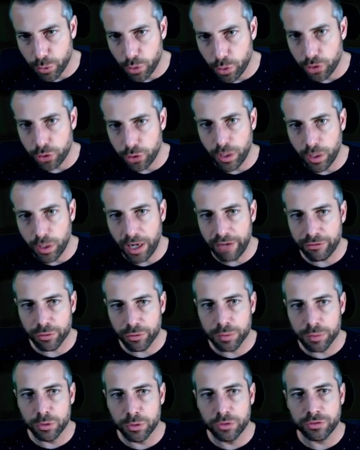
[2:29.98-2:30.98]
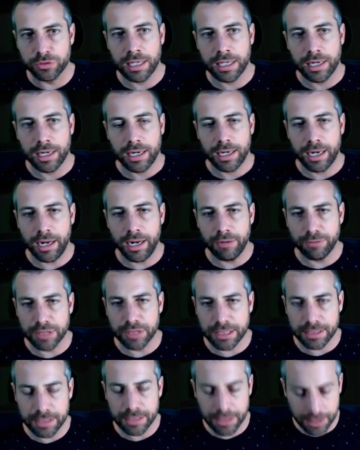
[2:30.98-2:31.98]
You have removed
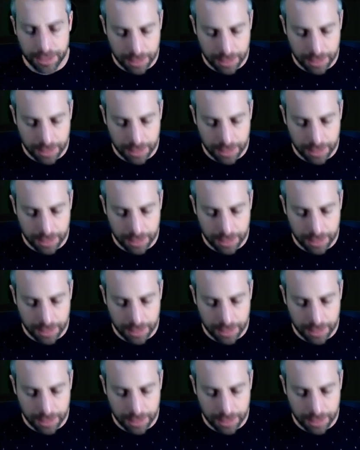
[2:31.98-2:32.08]
everything